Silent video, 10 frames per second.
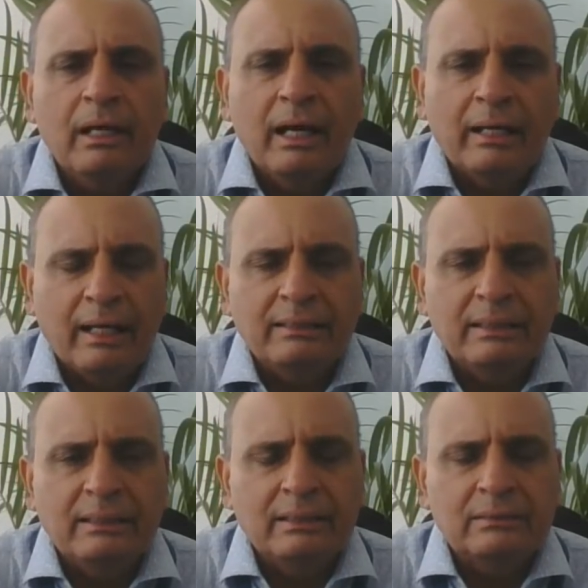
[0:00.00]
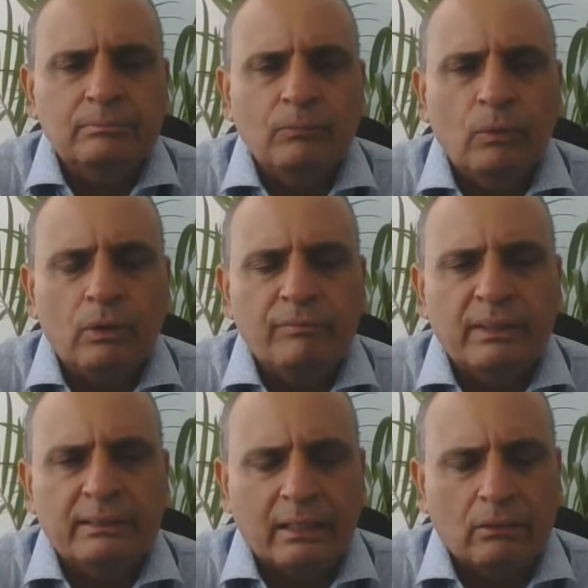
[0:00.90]
and I think it's more of
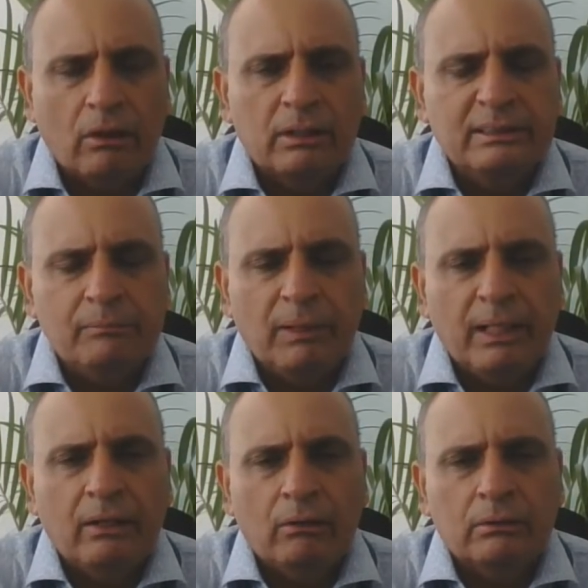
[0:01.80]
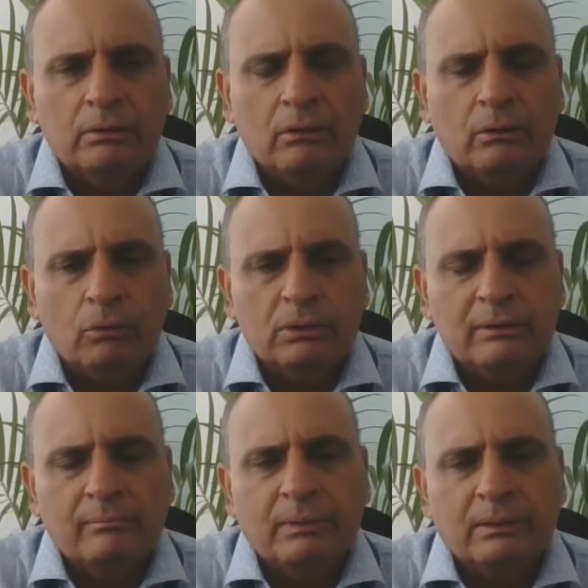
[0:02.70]
a technology play on the growth
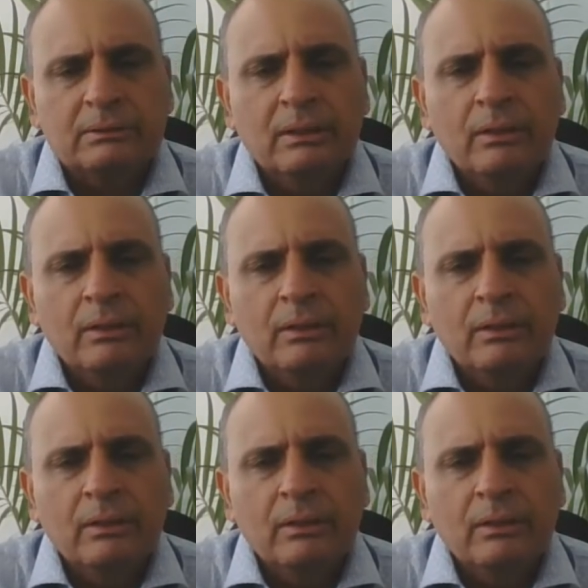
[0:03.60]
numbers,